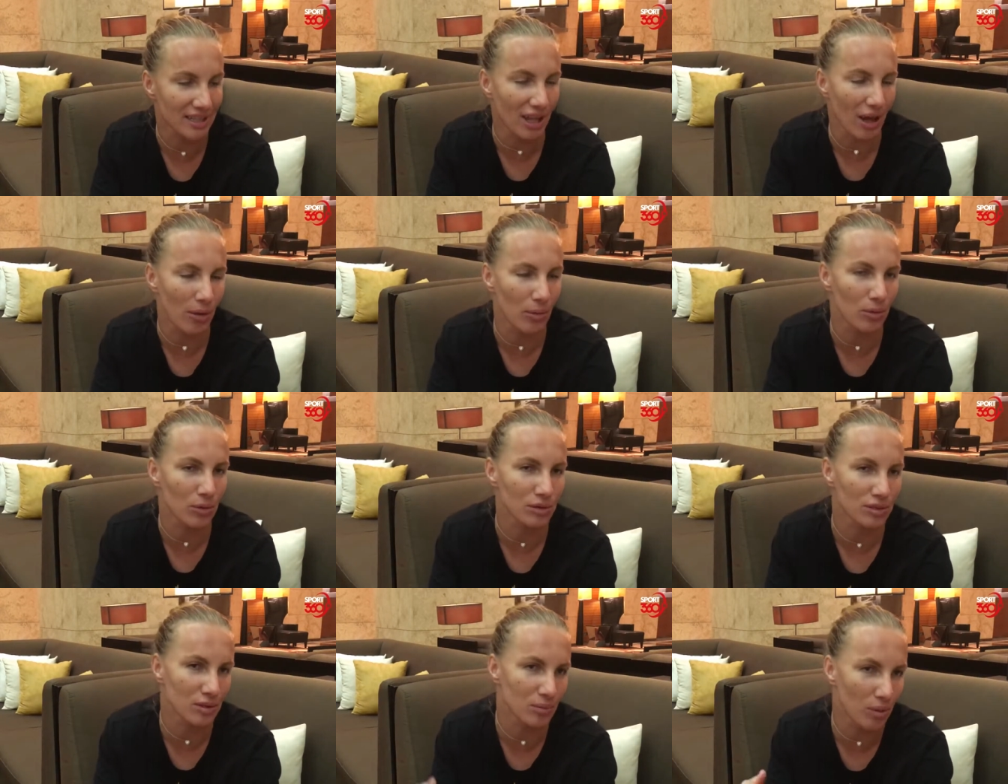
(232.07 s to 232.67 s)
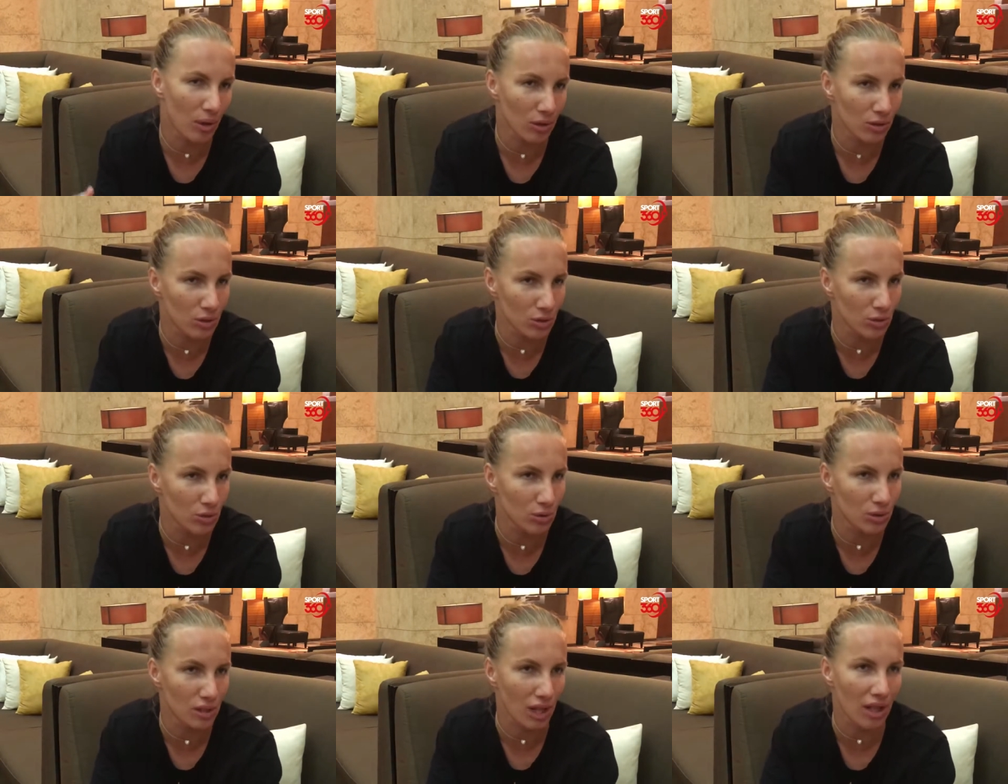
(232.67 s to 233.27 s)
I was about to do
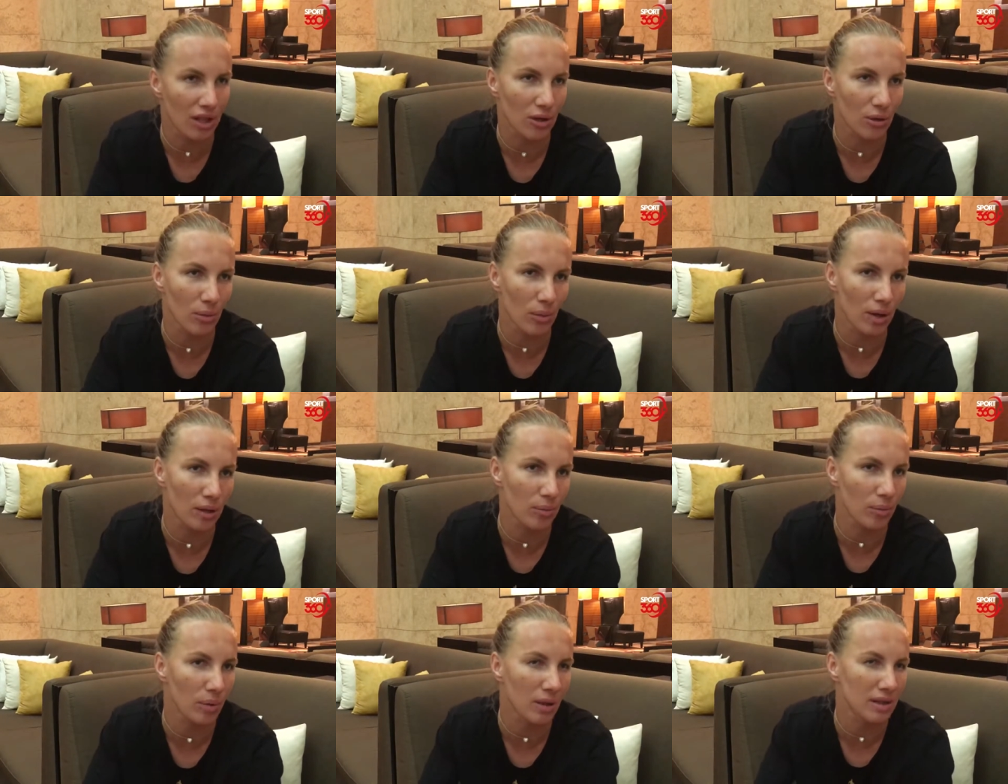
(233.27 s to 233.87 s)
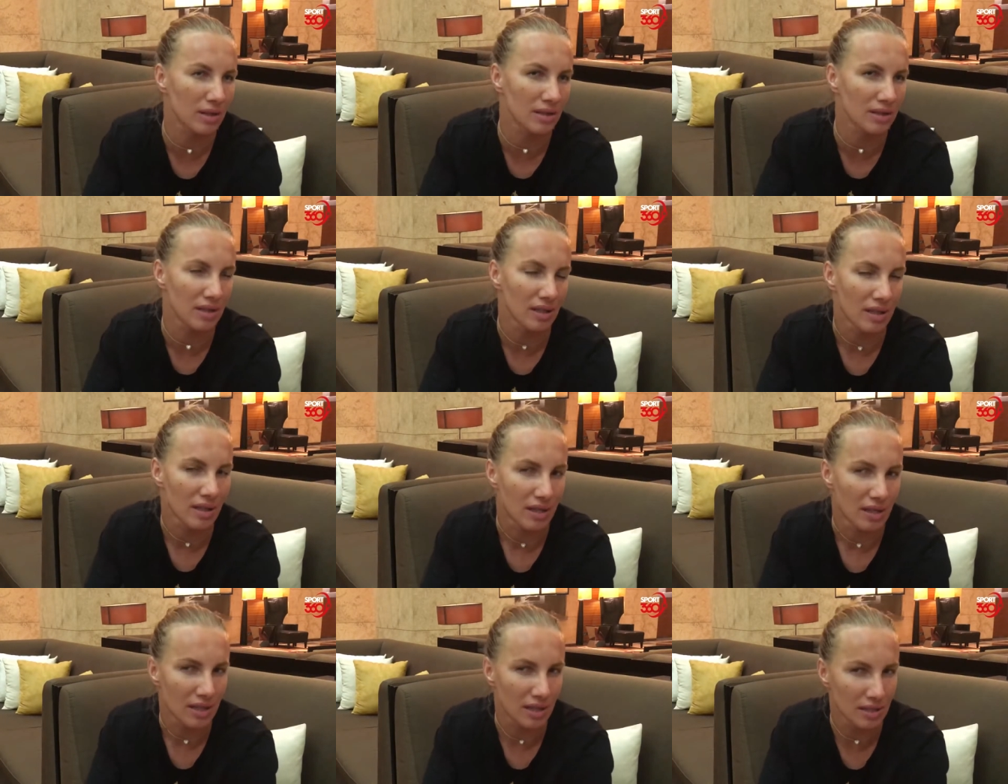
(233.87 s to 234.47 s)
another one, but
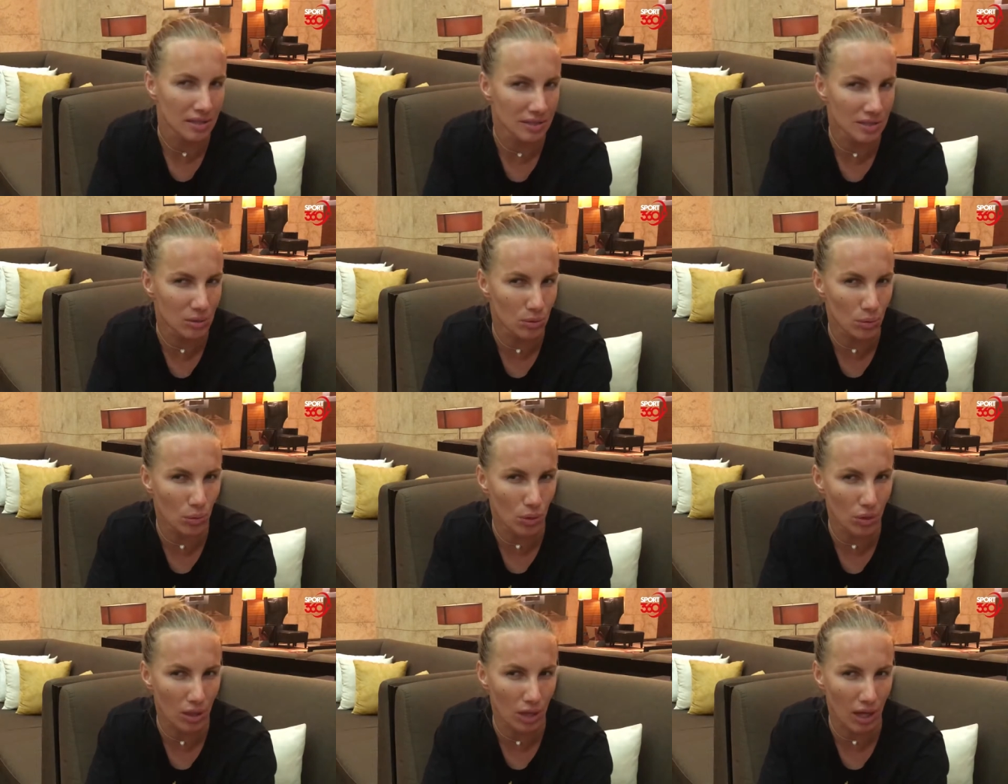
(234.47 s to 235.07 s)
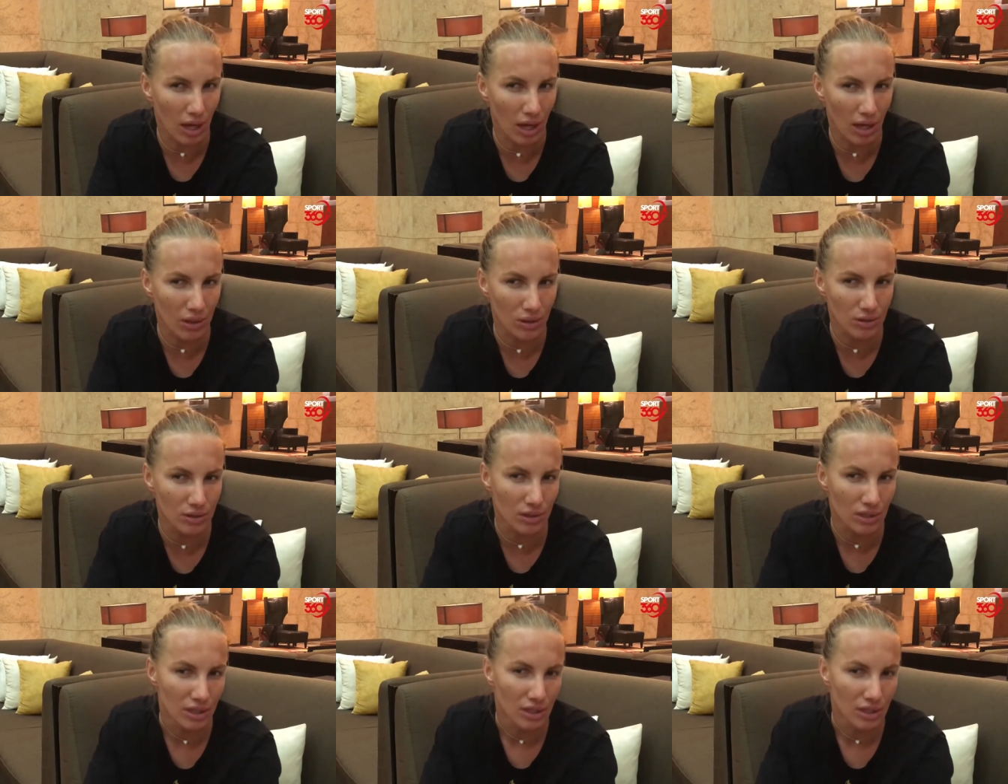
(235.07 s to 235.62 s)
it didn't work out.